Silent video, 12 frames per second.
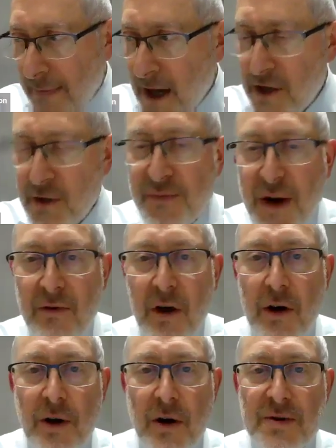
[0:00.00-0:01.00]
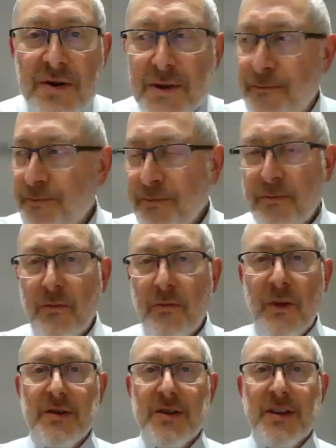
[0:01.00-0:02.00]
A new Pharaoh arose,
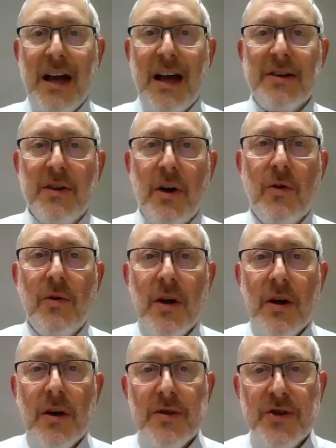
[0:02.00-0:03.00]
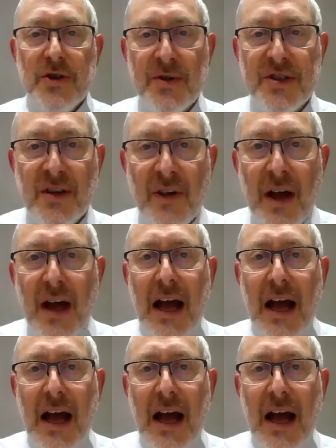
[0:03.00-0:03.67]
did not know Joseph,